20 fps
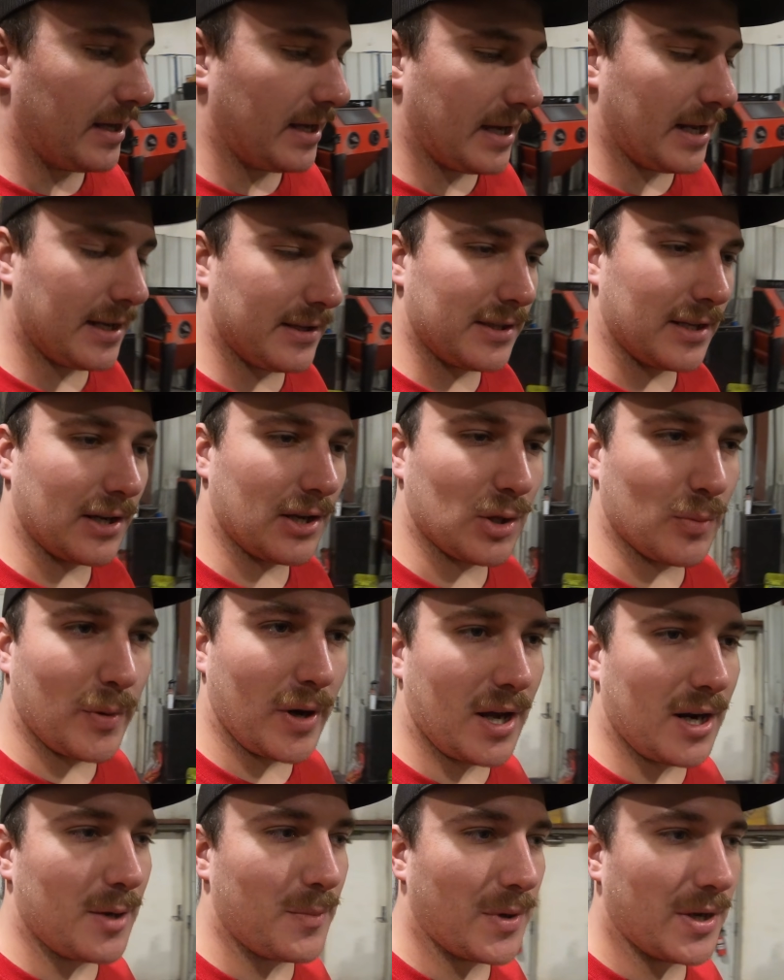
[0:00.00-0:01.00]
anything on the
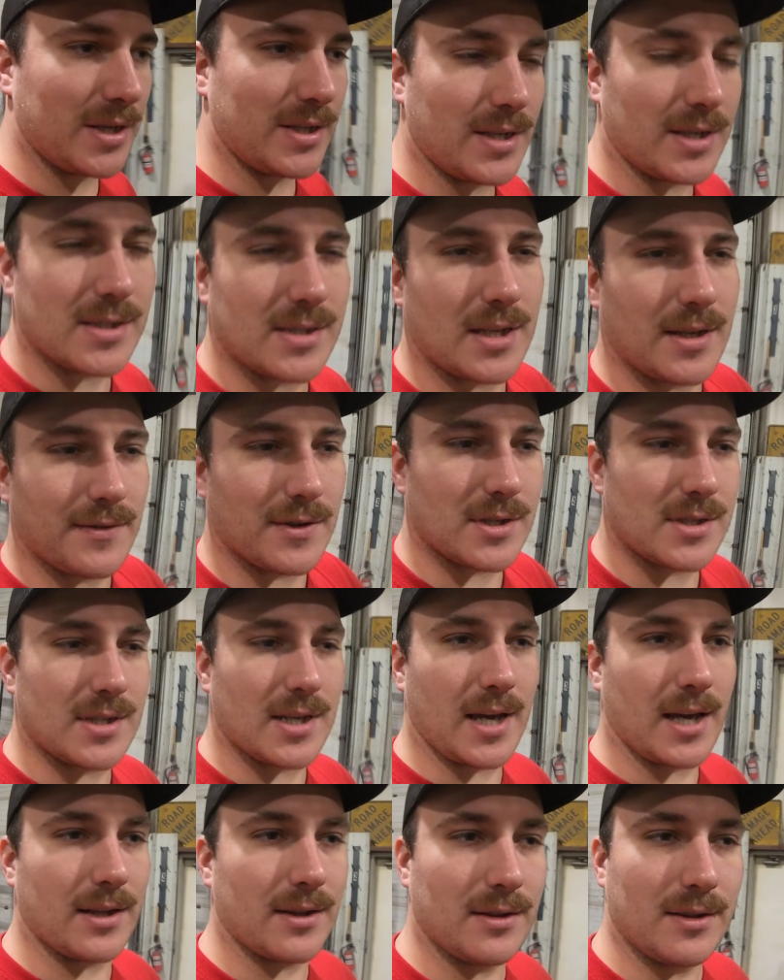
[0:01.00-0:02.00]
body, but it does give us
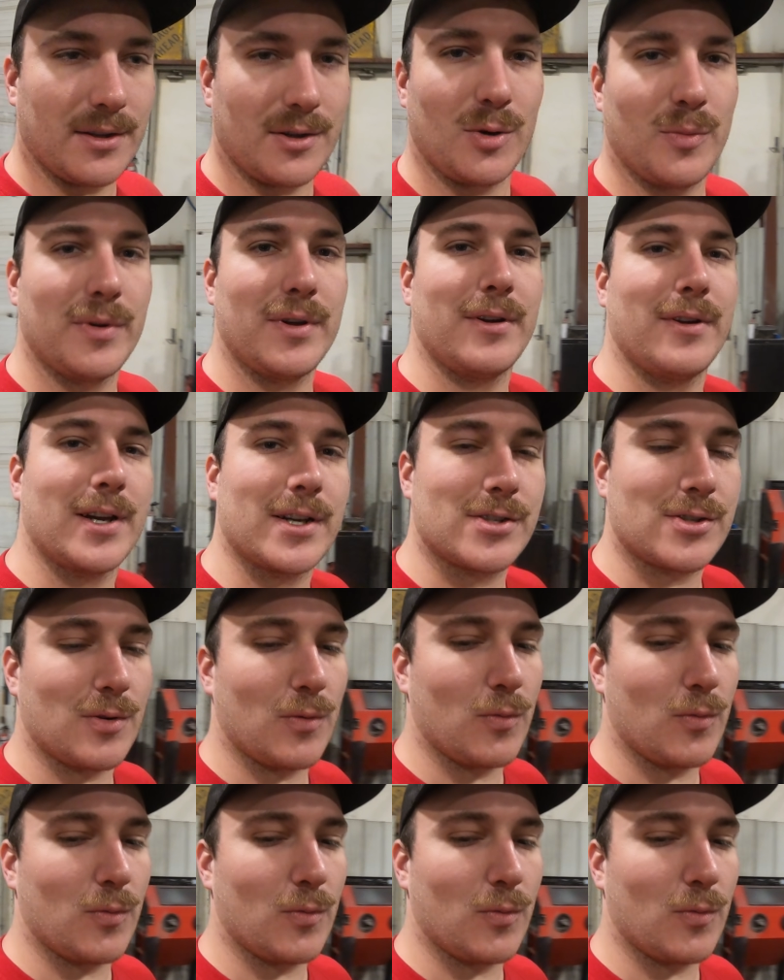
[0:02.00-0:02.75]
that little bit of extra